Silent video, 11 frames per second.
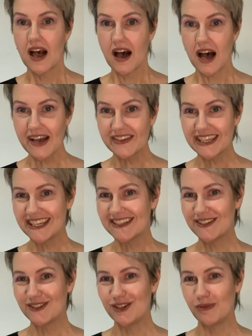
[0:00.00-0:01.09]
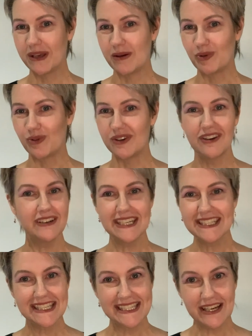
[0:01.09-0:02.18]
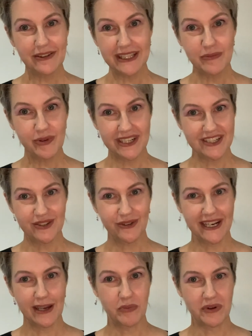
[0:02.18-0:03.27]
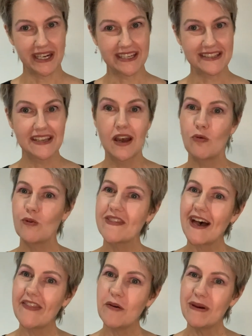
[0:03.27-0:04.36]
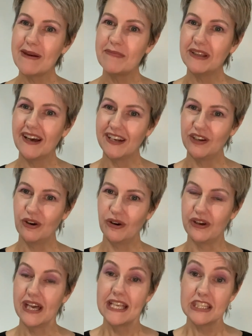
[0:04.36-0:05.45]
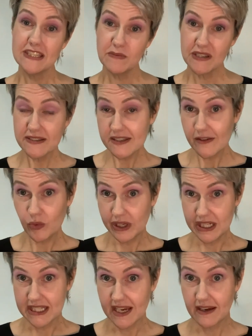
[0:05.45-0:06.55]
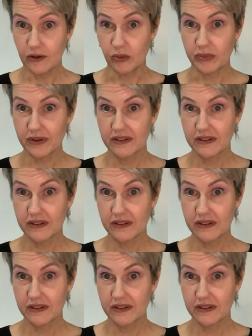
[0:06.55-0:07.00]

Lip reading: I've connected new people, not necessarily British Shorthair breeders, with other people I know just because I've wanted to help.